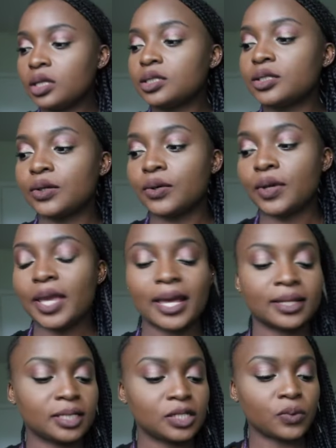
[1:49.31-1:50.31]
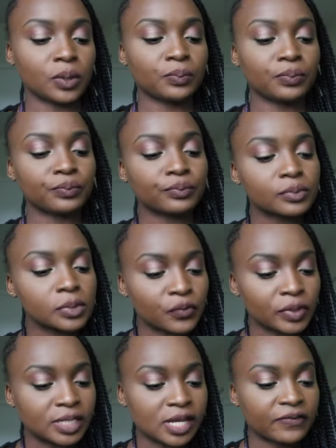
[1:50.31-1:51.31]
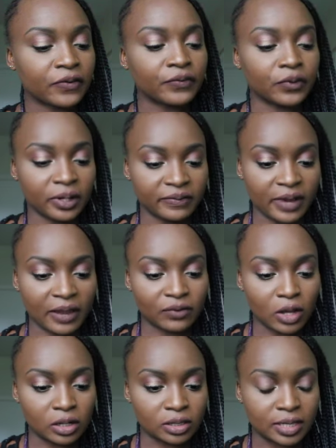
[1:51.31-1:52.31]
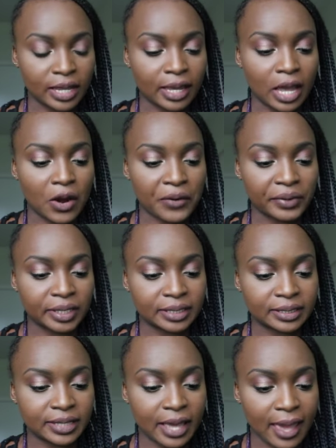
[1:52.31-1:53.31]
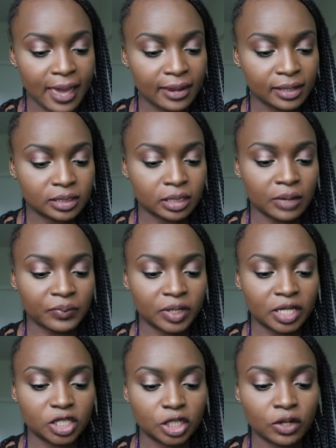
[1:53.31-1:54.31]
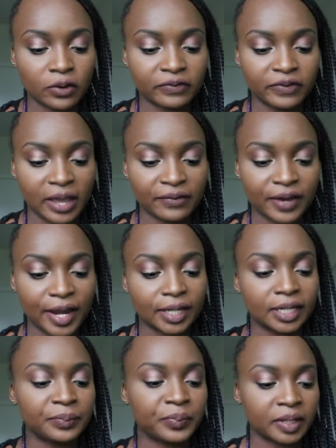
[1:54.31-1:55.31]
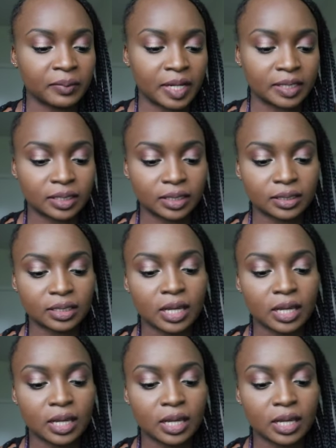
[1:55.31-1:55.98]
so yeah this one retail for $45 like I already said it's a combination of five highly pigmented